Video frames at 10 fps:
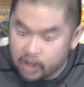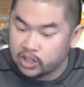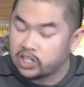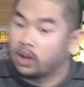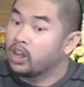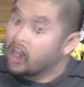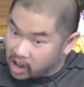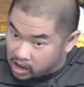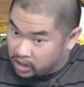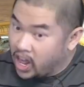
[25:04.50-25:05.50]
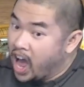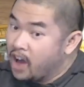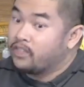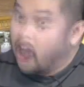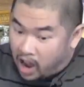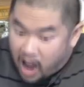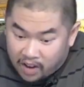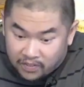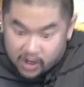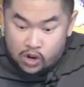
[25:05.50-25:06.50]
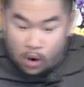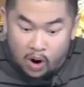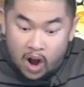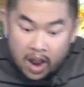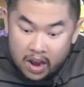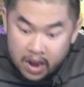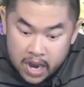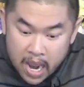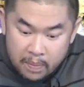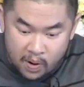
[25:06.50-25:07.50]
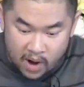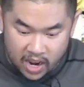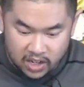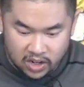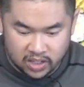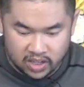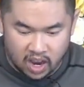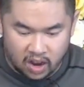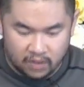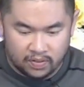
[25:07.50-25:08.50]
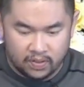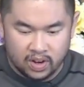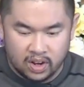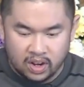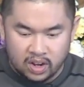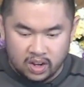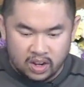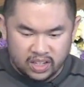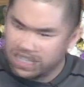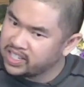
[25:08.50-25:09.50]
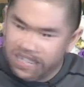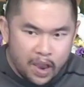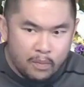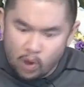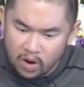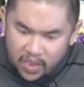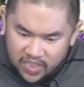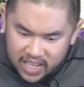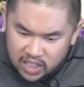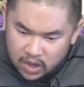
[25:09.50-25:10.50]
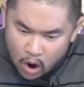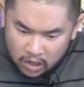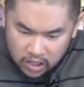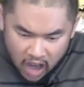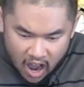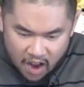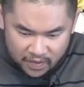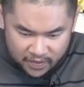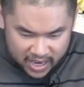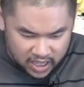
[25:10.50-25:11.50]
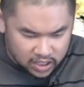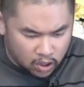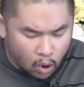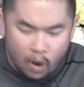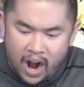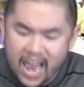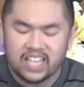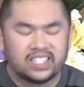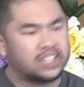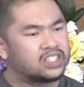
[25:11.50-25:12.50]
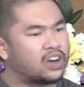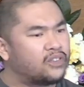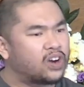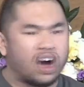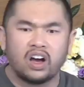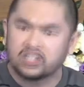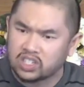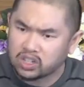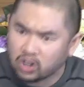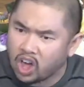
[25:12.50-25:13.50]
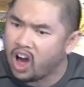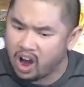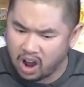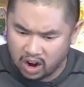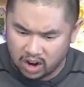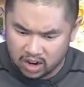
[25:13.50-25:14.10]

You shall love, ahava, your neighbor as yourself. It's the same word that this love is the core essence of God's law.